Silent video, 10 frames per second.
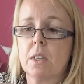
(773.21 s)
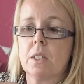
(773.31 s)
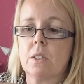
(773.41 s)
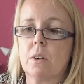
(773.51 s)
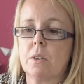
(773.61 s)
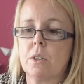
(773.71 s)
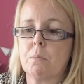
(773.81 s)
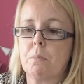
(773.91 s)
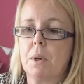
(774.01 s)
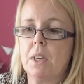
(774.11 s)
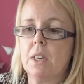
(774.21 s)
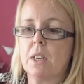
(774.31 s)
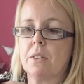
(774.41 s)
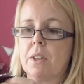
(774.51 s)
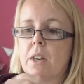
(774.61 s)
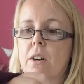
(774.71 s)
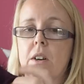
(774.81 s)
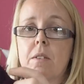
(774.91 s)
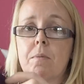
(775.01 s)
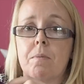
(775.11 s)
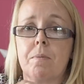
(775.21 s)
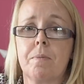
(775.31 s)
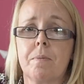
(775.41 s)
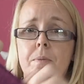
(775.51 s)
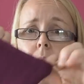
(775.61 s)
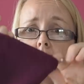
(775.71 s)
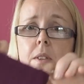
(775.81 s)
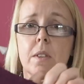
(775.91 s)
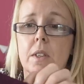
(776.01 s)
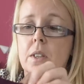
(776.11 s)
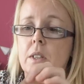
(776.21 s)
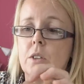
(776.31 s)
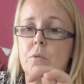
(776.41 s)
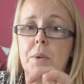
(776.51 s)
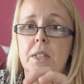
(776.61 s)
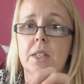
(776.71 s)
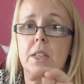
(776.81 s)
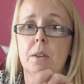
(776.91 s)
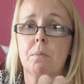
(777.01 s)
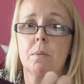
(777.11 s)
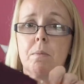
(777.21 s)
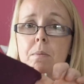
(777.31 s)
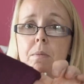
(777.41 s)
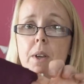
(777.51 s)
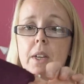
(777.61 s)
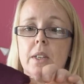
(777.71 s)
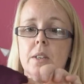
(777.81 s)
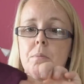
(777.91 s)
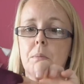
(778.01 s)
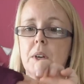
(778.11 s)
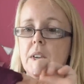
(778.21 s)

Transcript: So I'm just pinning it there. So my seam and my